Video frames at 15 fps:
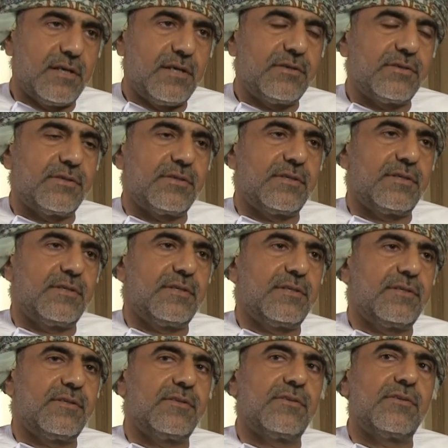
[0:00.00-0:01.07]
and
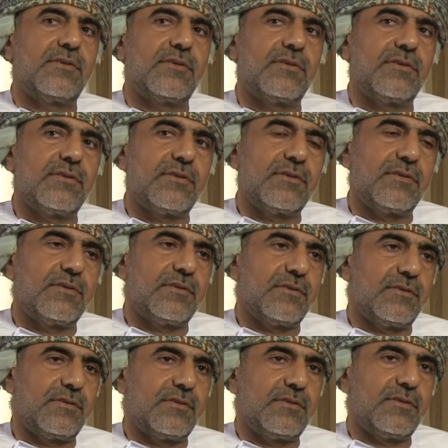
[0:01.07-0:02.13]
the,
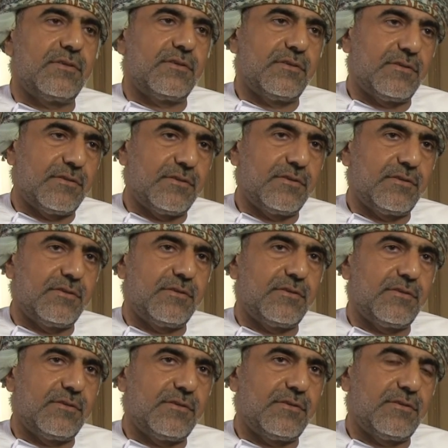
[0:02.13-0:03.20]
the,
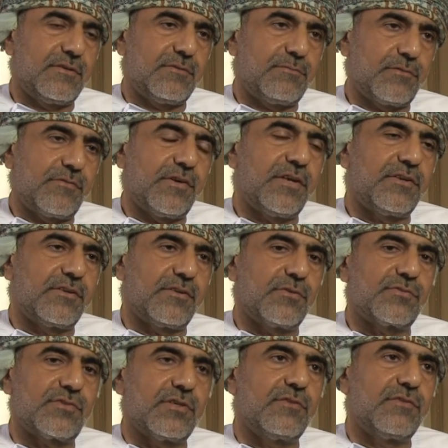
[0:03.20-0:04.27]
the, the providing
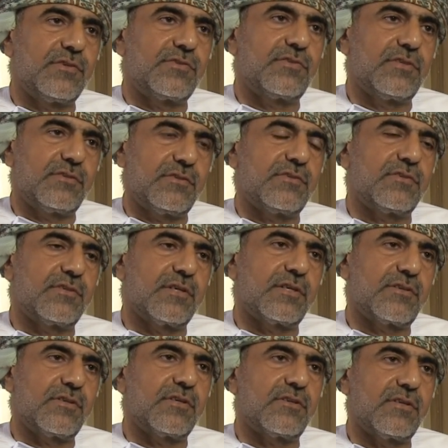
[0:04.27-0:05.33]
those service, this is,
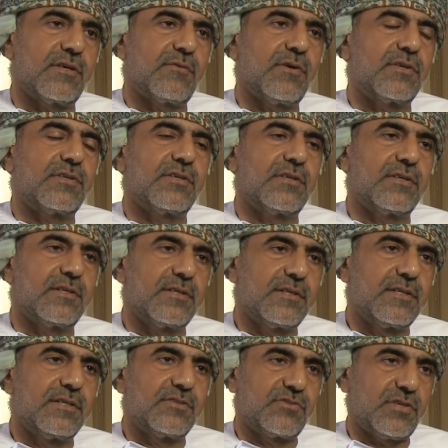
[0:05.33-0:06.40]
I think, quite a
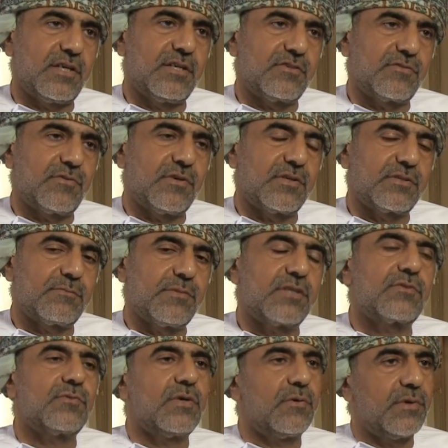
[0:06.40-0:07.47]
challenge for us.
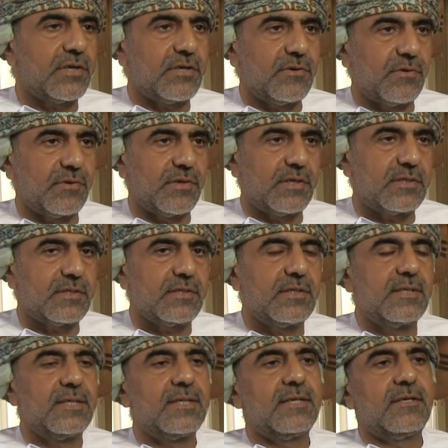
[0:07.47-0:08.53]
But we are working on that
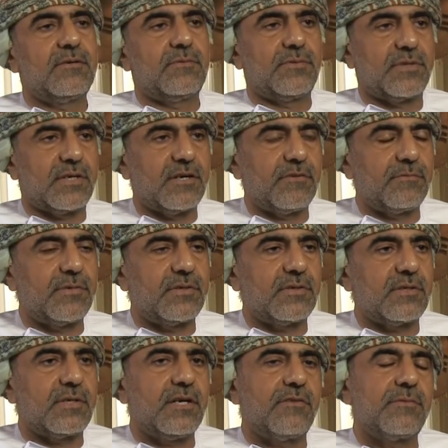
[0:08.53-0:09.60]
with the
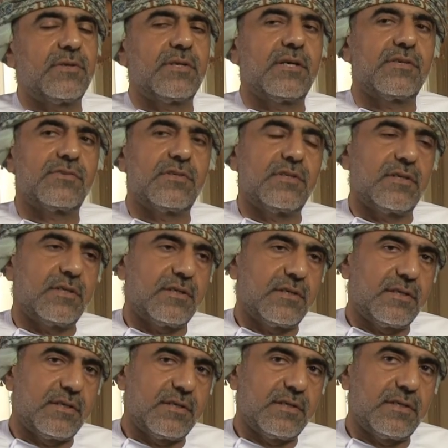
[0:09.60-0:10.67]
government. Government has in,
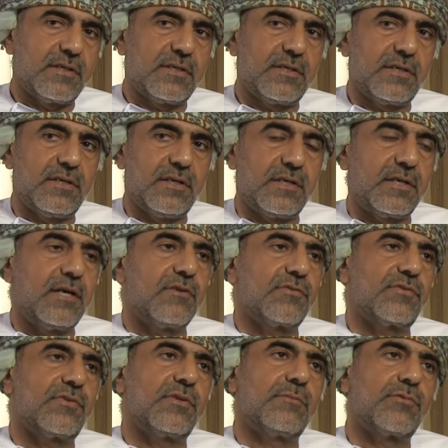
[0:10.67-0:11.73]
uh,
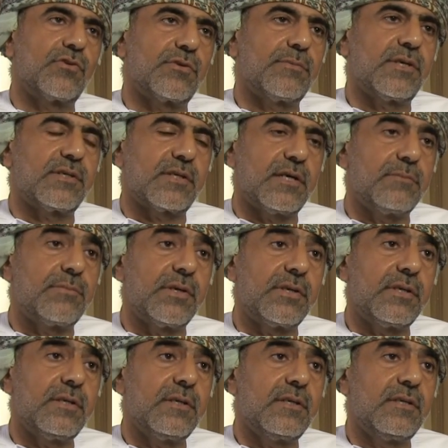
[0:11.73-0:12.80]
announced the broadband
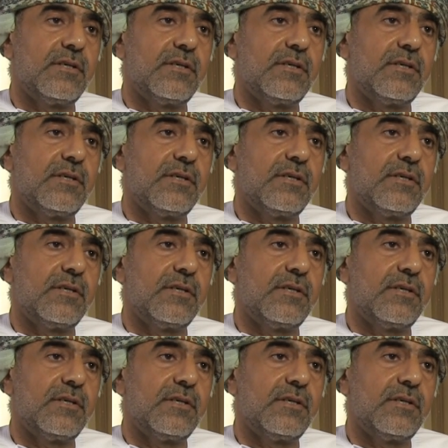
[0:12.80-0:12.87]
company,